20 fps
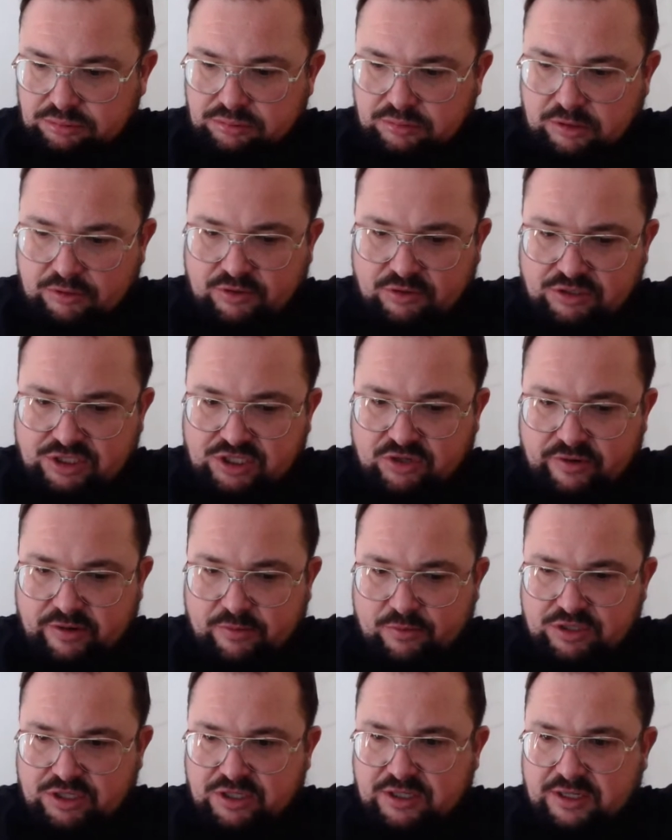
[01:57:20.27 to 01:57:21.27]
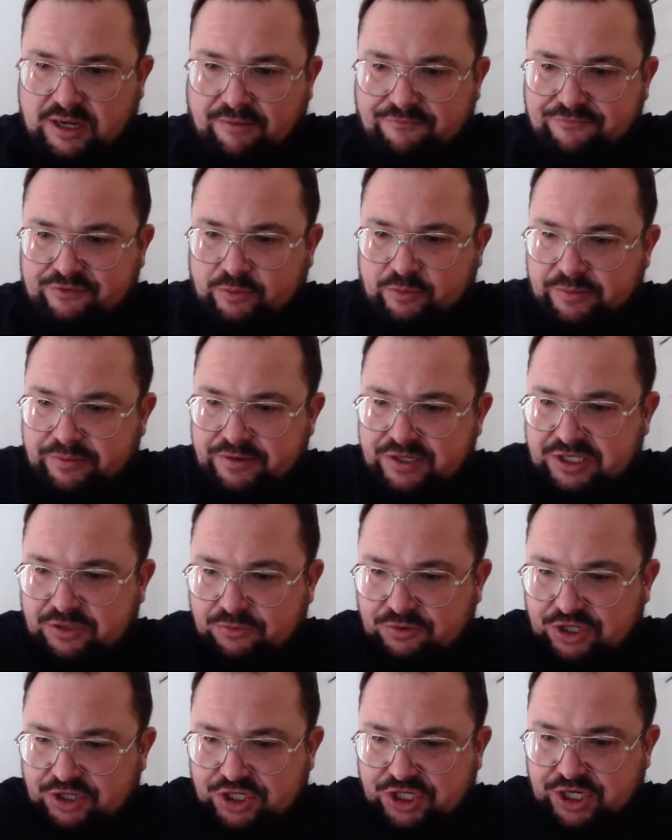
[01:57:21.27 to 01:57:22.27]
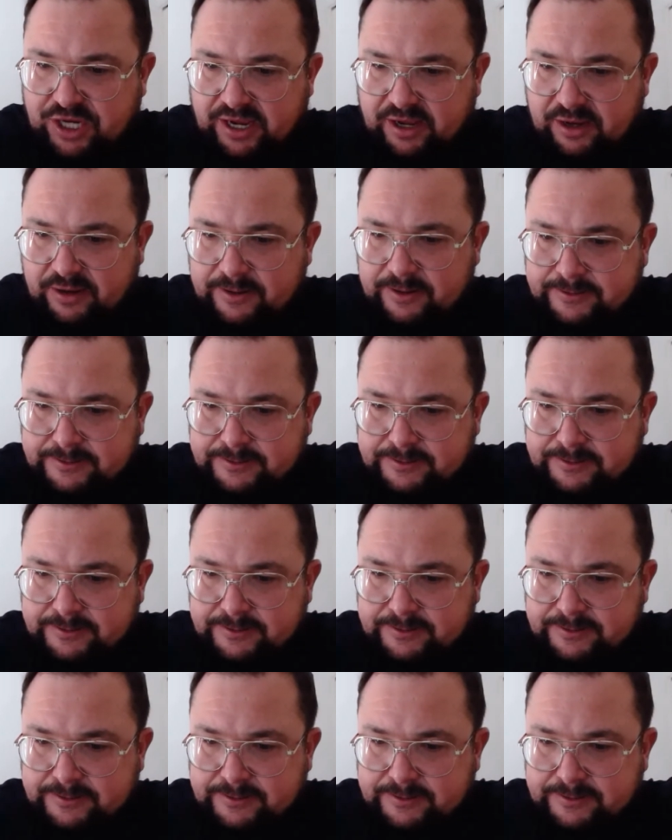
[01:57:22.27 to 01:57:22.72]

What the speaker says: Well, no, sorry, it wasn't comfortably. We're still shit.